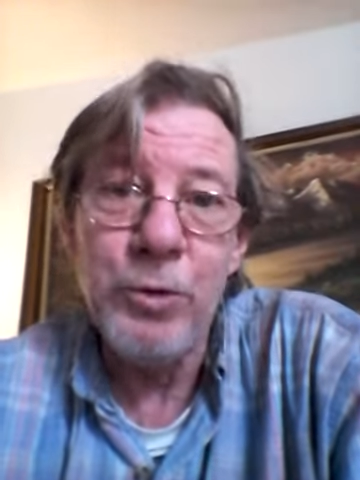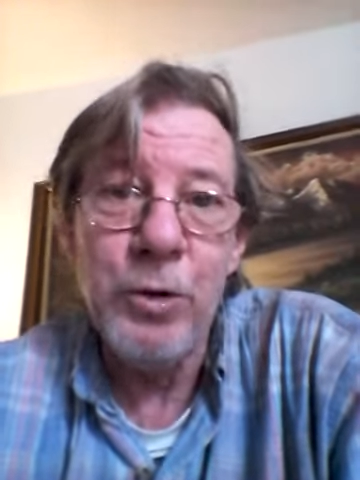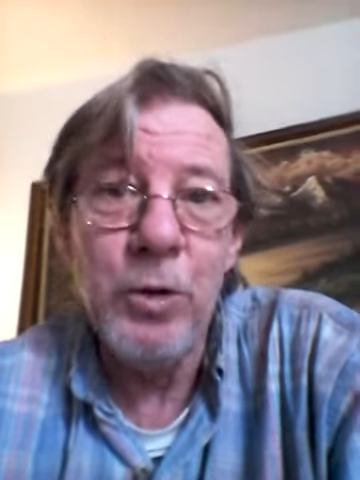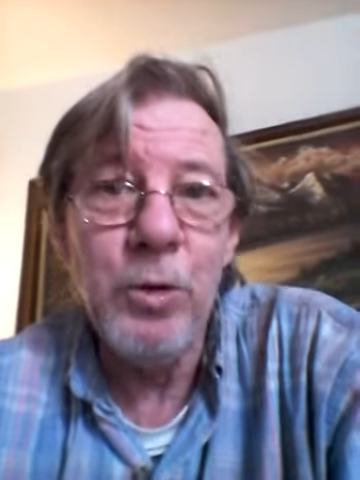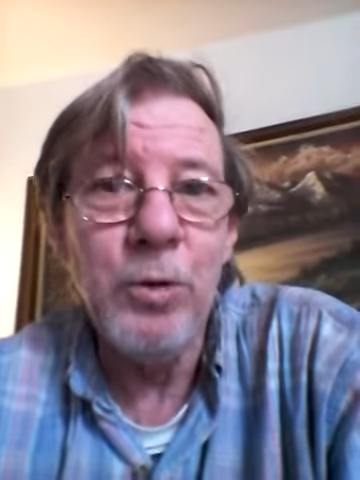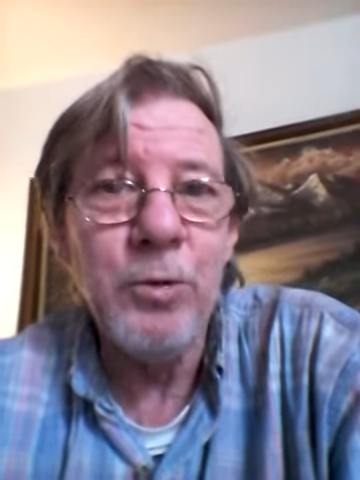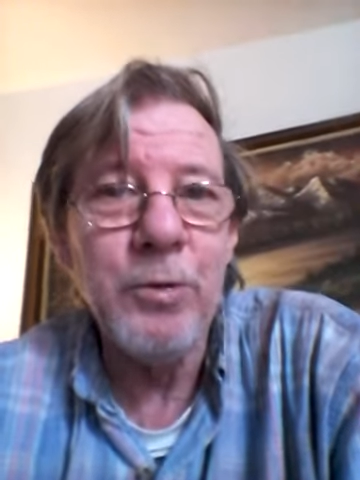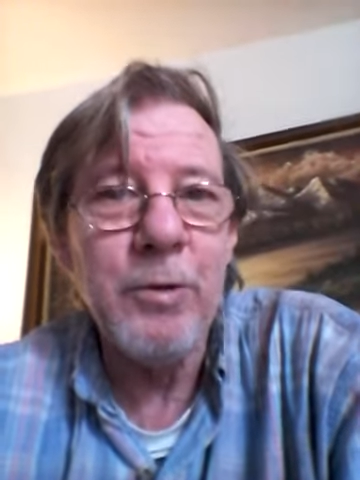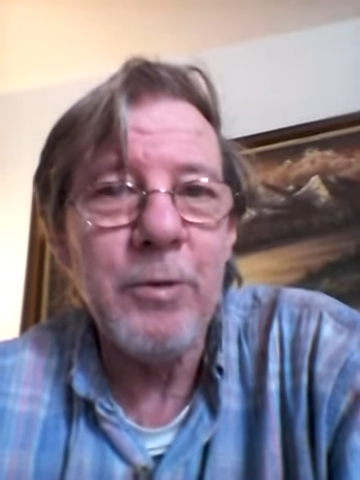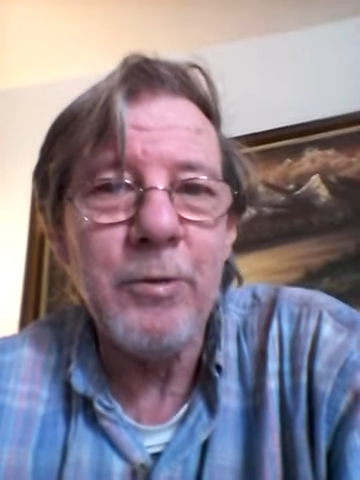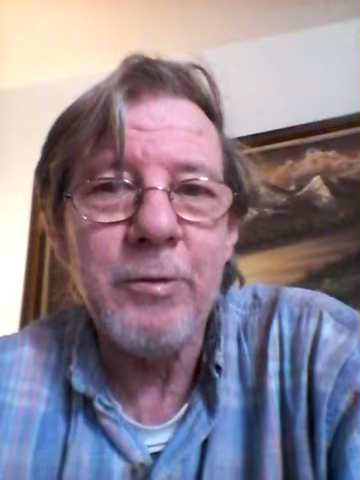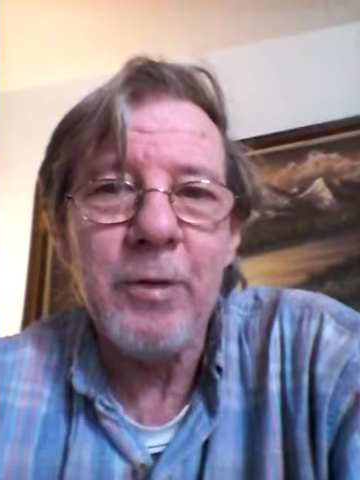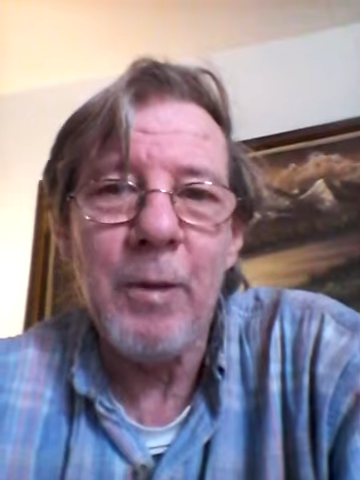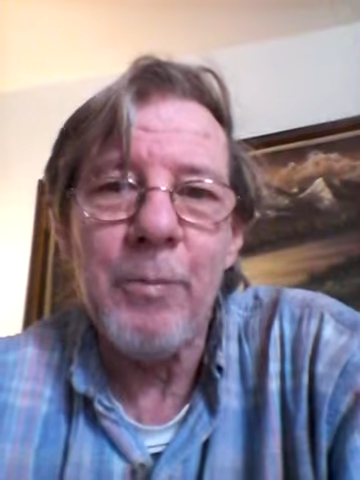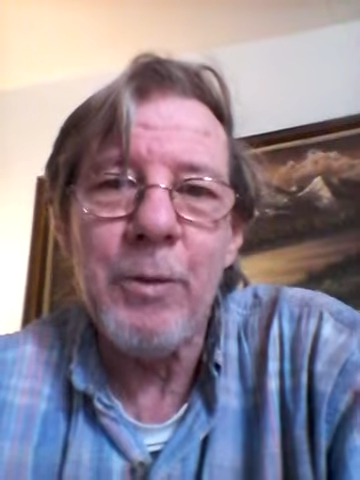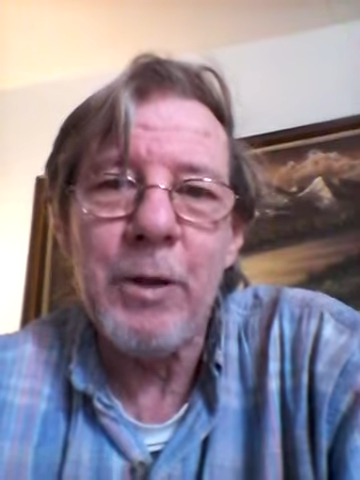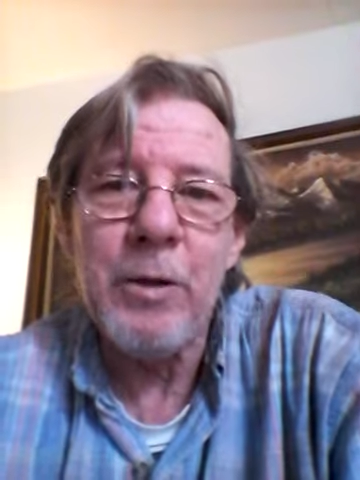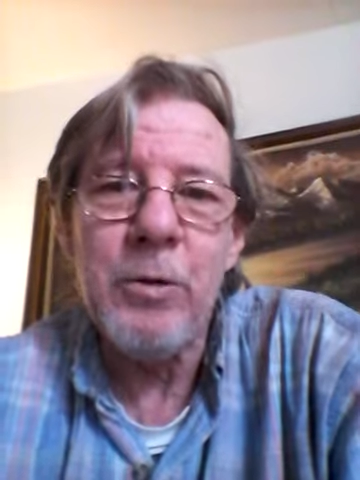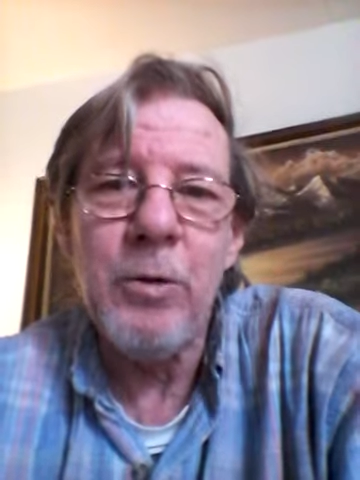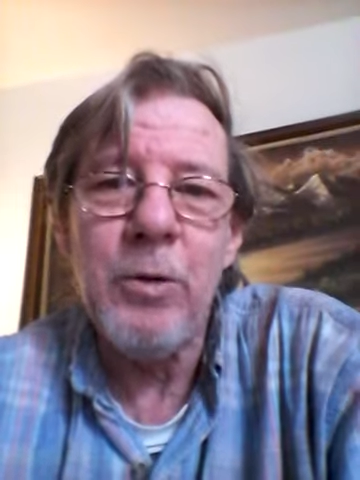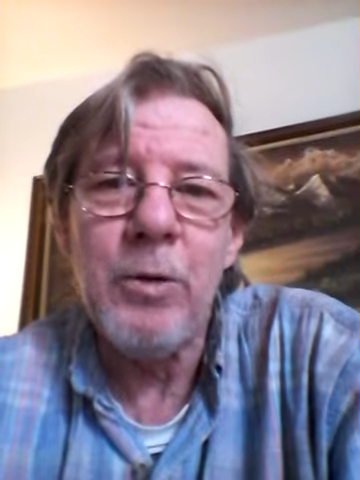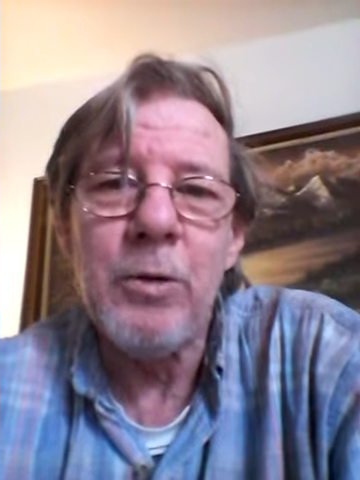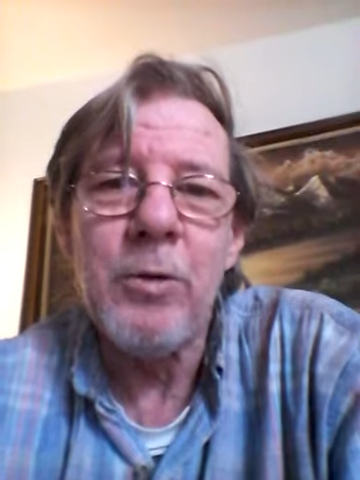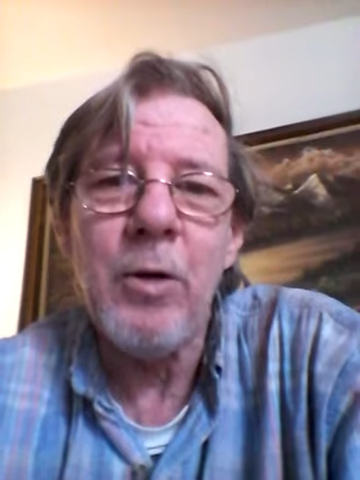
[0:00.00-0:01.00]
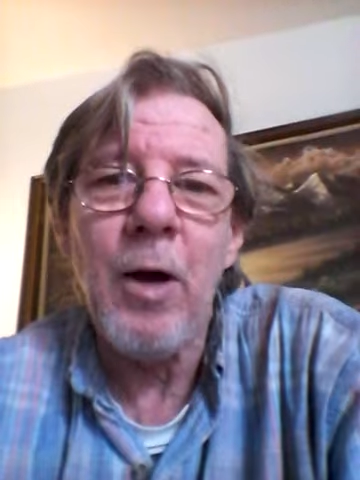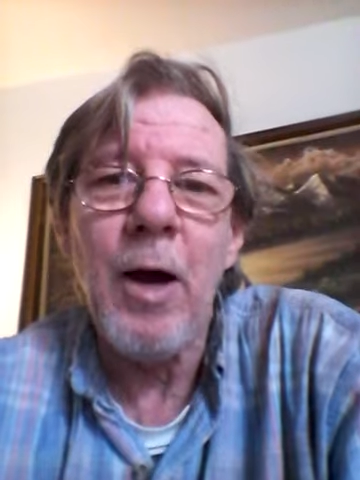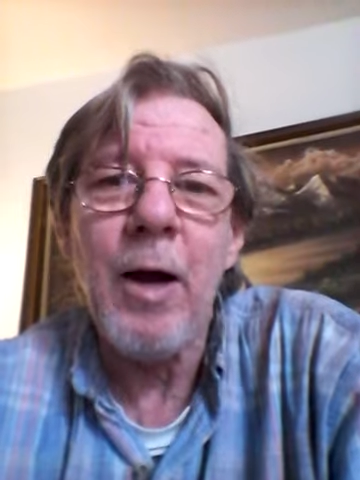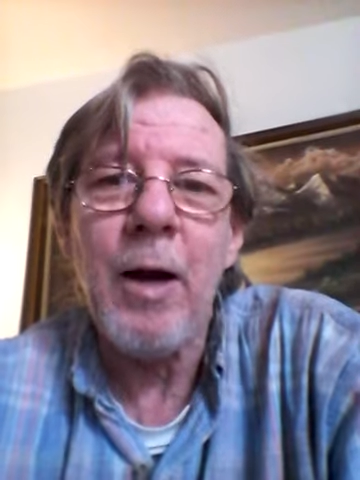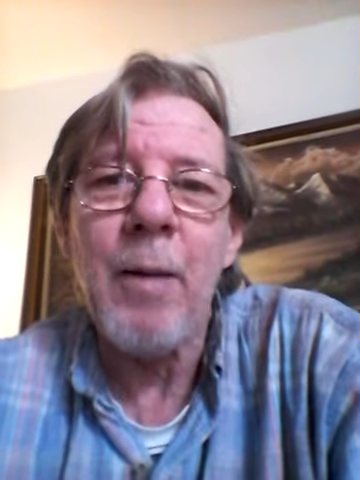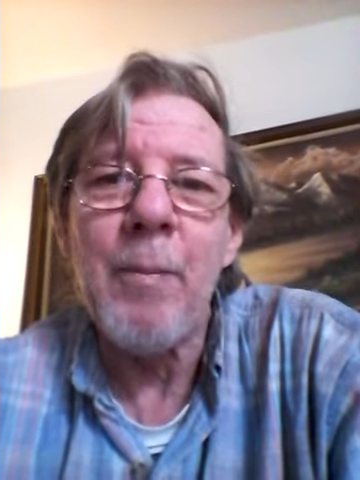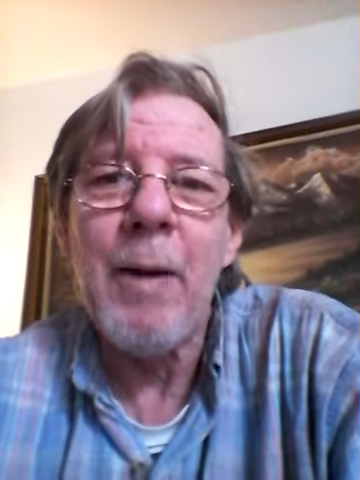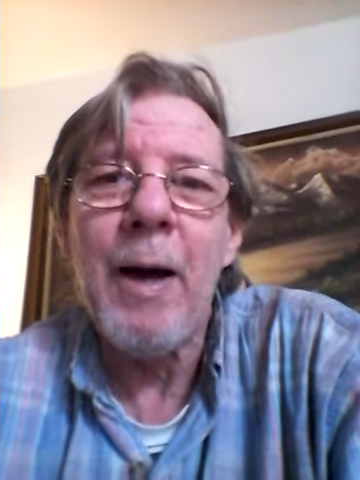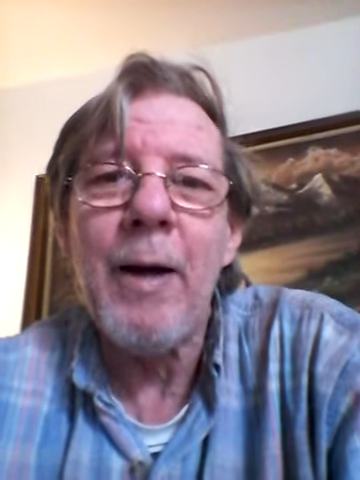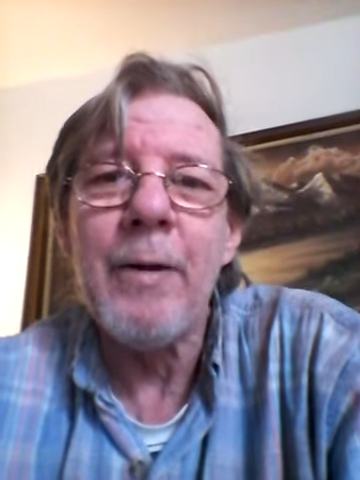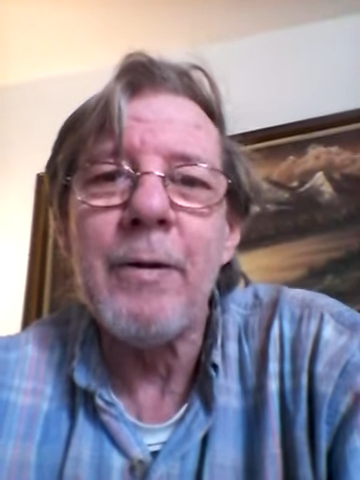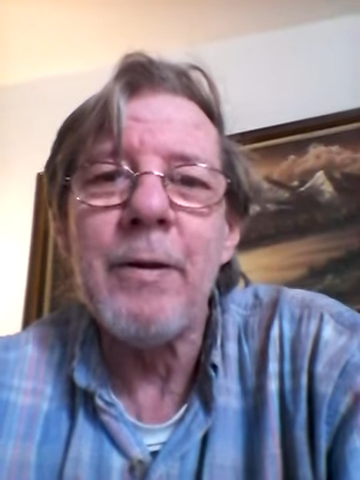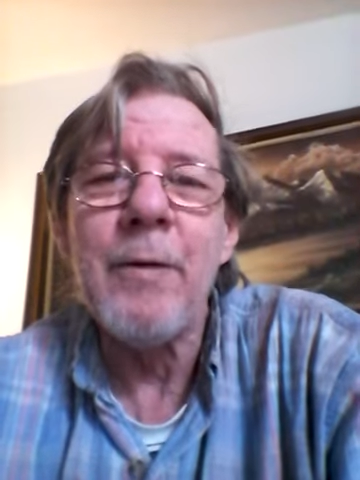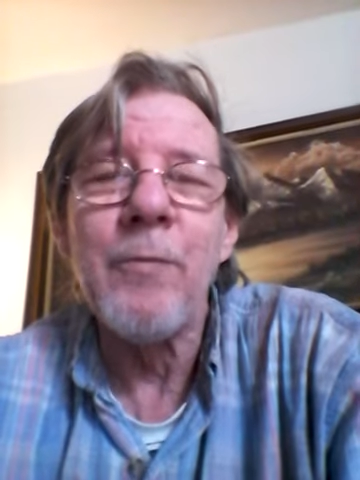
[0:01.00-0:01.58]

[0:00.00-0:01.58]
news or something new to talk about.